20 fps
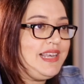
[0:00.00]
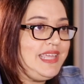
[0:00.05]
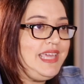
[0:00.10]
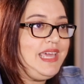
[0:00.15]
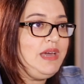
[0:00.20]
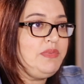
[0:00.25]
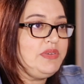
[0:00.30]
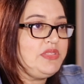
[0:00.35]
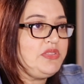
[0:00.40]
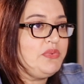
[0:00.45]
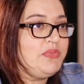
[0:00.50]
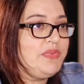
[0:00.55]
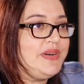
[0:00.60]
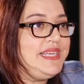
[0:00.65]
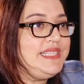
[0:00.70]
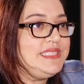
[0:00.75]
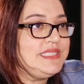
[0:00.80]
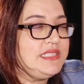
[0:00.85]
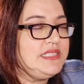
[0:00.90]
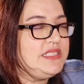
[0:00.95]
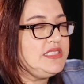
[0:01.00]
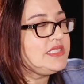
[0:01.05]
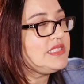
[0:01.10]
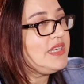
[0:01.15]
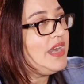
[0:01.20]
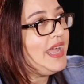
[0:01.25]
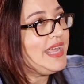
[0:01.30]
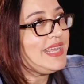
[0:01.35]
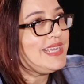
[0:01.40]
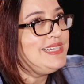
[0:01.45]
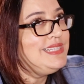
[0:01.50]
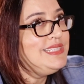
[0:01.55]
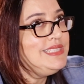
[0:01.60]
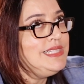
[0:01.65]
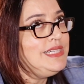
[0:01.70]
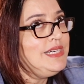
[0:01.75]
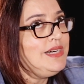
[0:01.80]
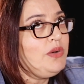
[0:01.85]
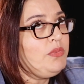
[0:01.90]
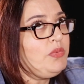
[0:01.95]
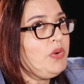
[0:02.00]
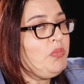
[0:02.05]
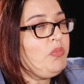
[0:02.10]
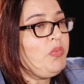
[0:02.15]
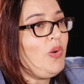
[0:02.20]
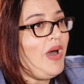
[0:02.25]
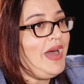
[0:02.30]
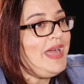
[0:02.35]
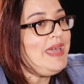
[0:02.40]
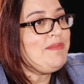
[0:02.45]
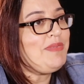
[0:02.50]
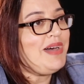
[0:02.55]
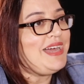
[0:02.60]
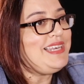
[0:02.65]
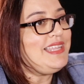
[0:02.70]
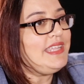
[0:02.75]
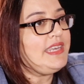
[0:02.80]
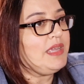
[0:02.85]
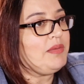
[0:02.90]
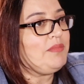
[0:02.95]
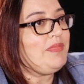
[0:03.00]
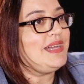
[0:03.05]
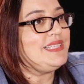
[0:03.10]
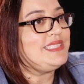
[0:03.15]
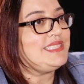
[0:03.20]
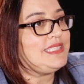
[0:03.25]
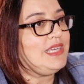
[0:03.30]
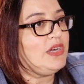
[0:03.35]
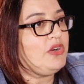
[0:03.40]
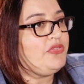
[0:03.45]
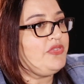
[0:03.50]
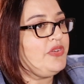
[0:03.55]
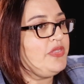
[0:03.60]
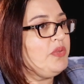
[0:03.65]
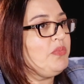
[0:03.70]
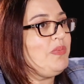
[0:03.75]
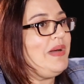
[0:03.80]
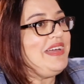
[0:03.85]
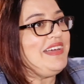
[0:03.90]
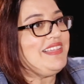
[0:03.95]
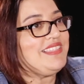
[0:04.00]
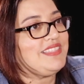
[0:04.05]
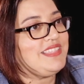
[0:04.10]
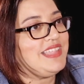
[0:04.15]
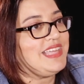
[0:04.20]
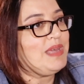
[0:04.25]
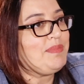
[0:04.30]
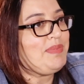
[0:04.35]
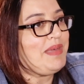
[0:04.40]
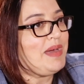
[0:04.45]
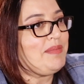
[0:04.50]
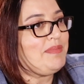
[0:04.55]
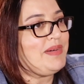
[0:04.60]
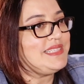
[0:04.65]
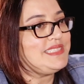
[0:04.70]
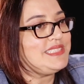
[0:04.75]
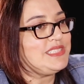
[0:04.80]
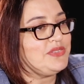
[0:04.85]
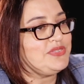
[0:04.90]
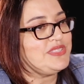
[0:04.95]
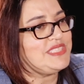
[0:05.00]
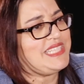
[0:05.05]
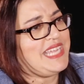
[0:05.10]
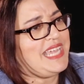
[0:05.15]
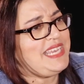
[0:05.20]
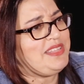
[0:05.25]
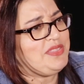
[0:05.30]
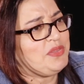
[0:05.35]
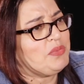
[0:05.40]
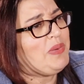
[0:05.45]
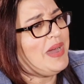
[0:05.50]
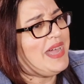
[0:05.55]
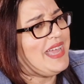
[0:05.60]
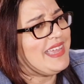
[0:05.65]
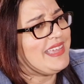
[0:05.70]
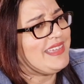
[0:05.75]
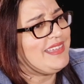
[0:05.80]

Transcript: clear with your reason, it's like, well, why am I letting myself and the way I think about myself stand in the way?